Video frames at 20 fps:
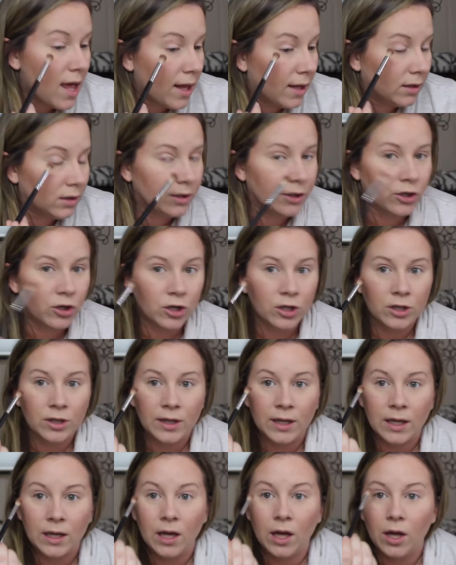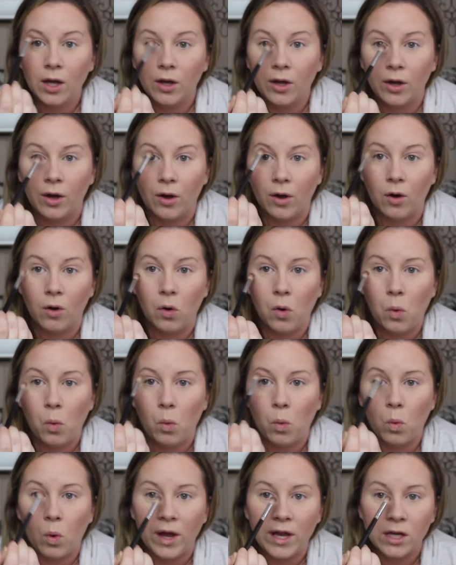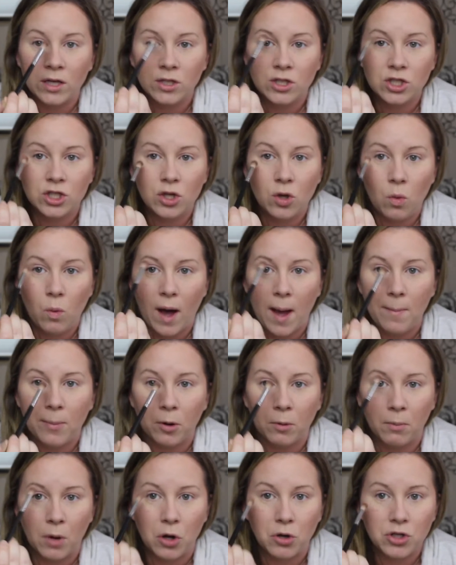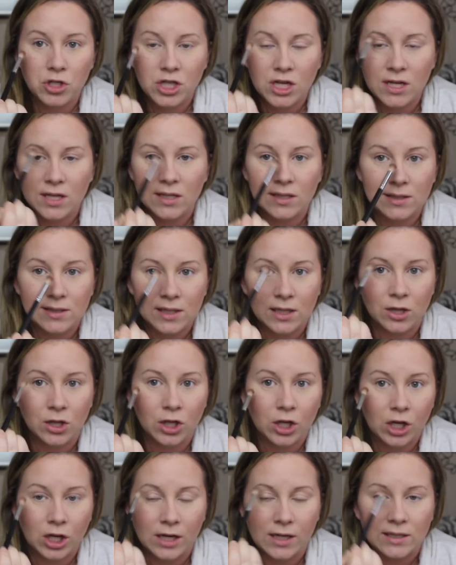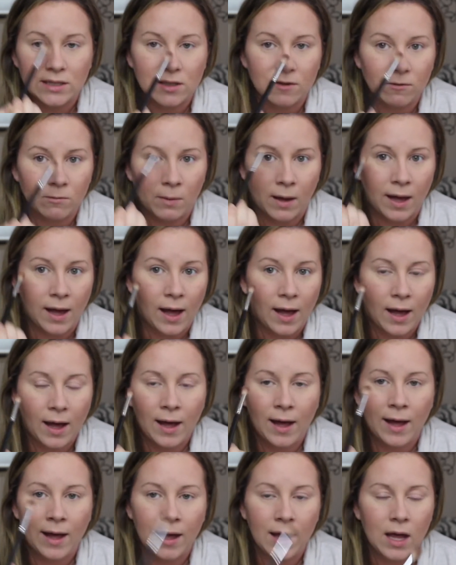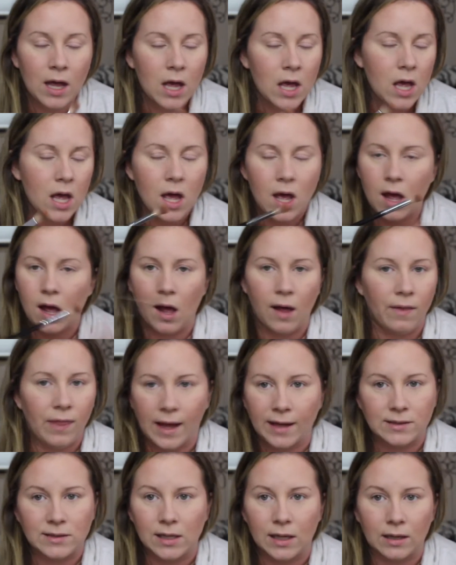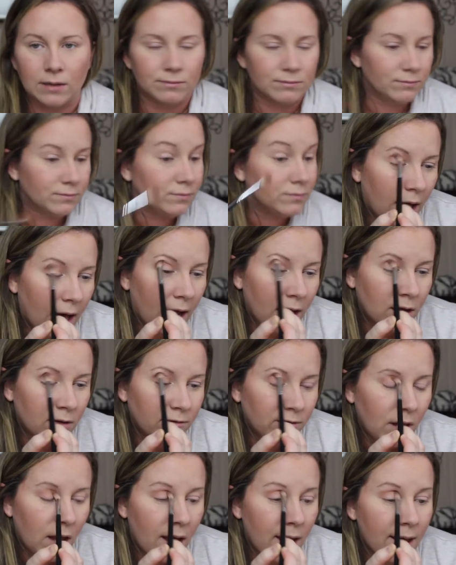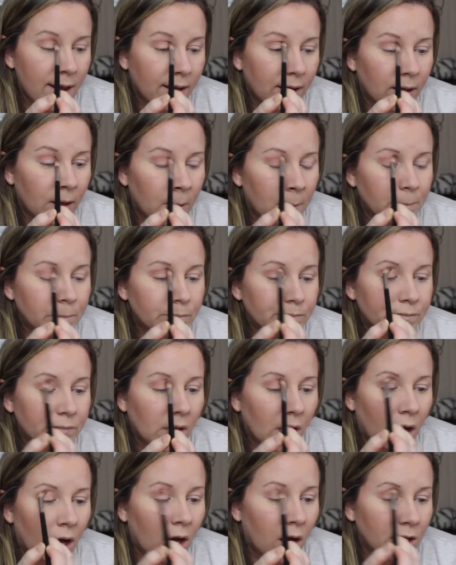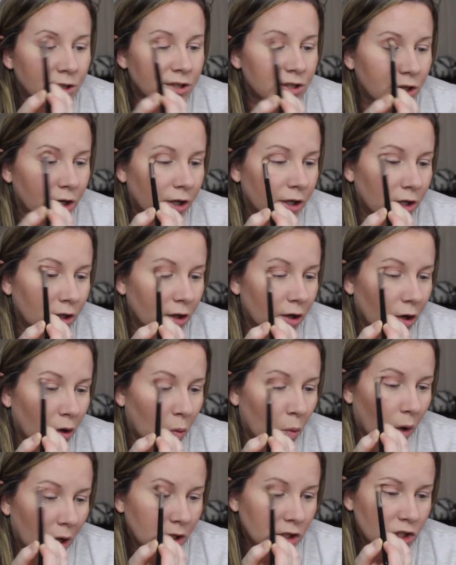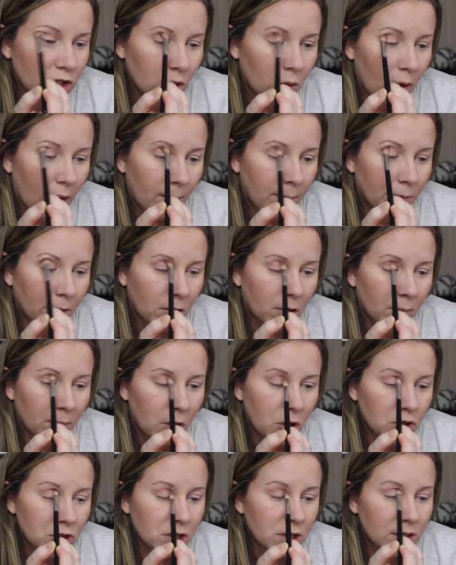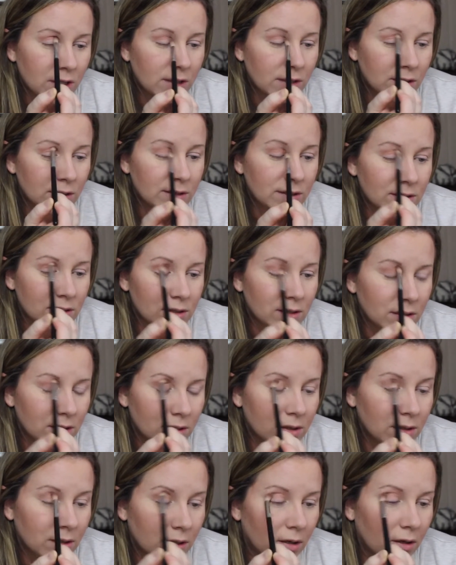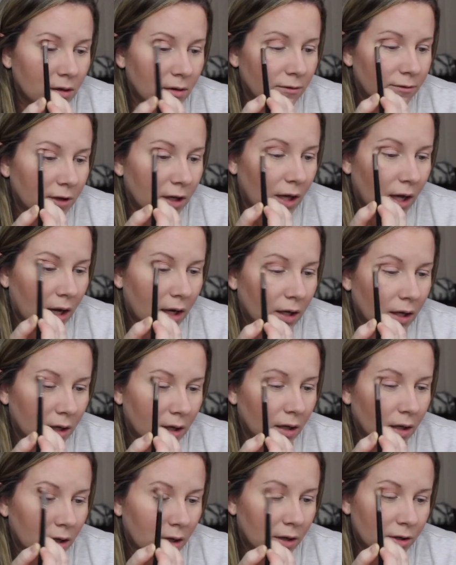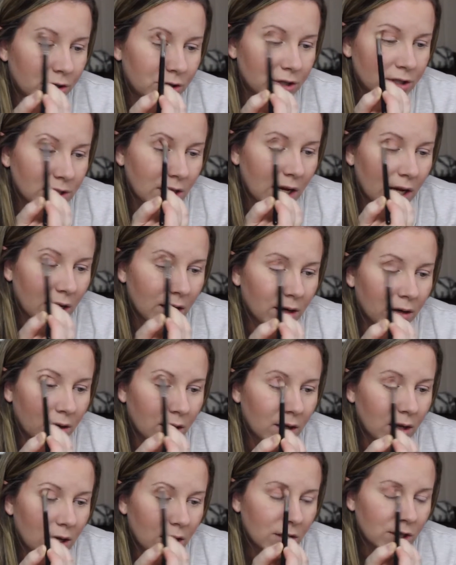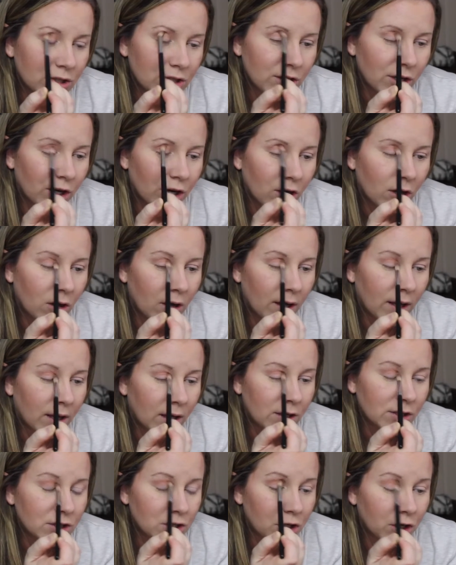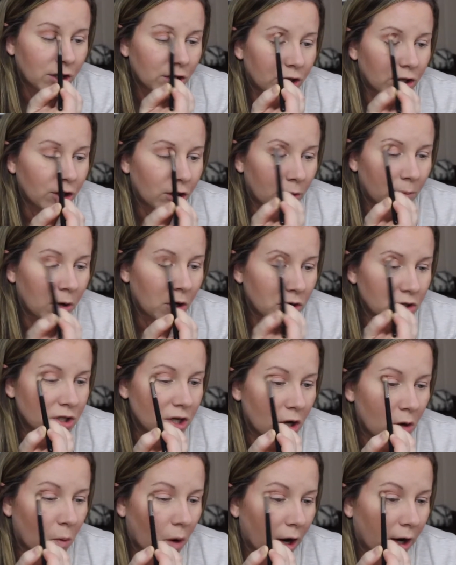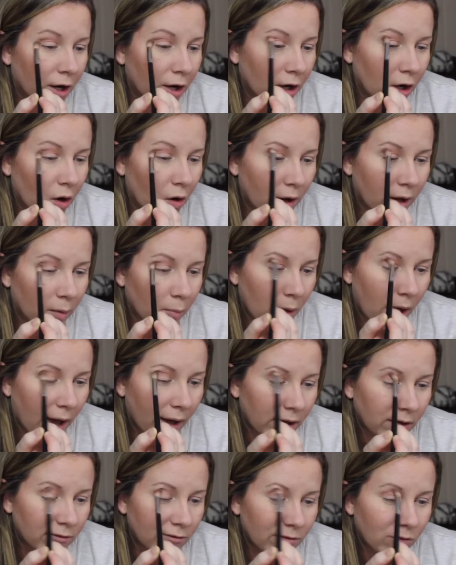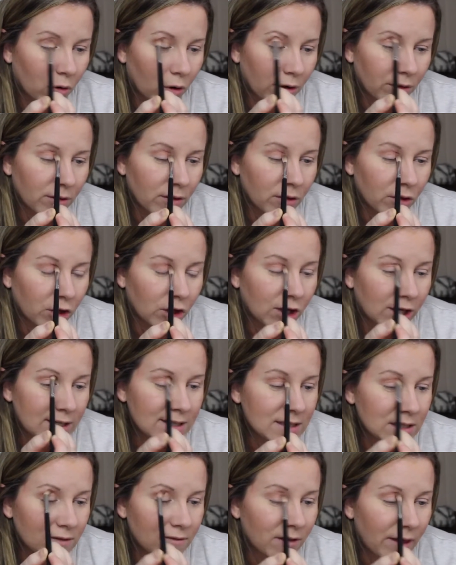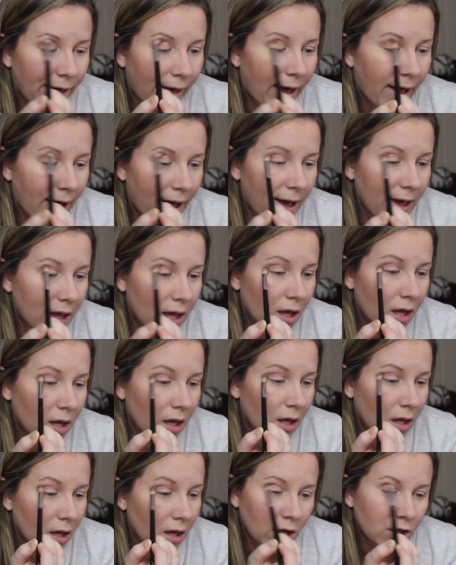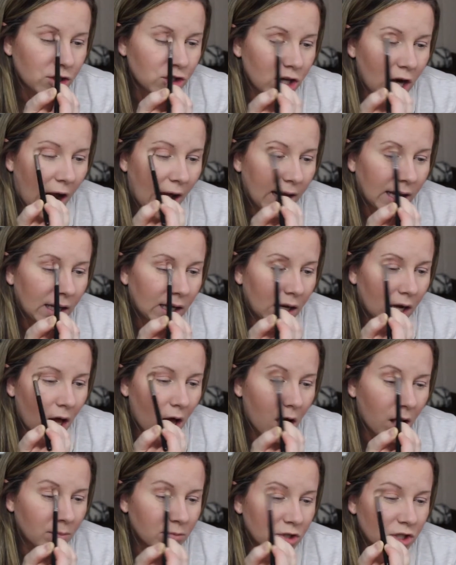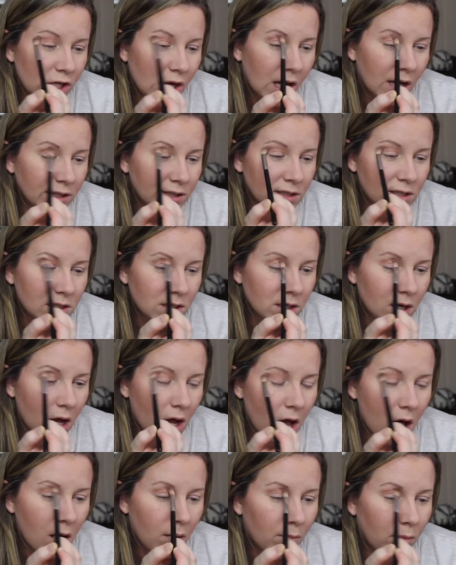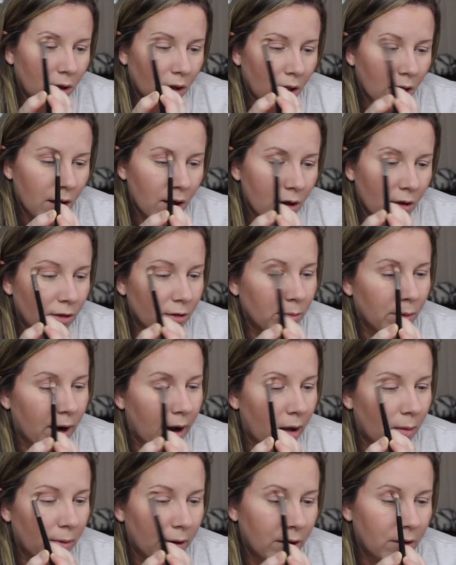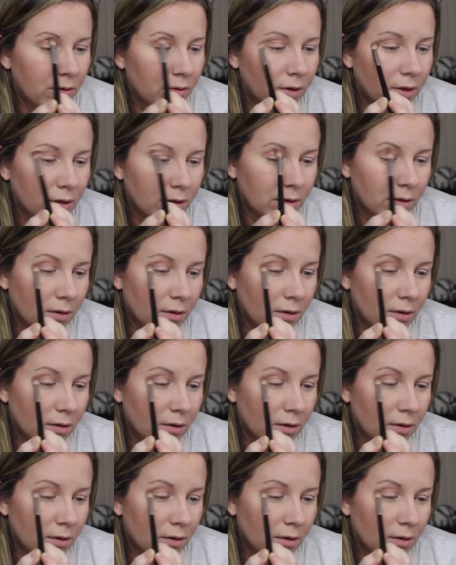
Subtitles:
and literally go windshield wiper motions in the crease of my eye. And that's it. Kind of like circular windshield wiper motions, if you kind of understand. So you're going in a circular motion while you're going back and forth in the crease of the eye and dragging it up just below the brow bone.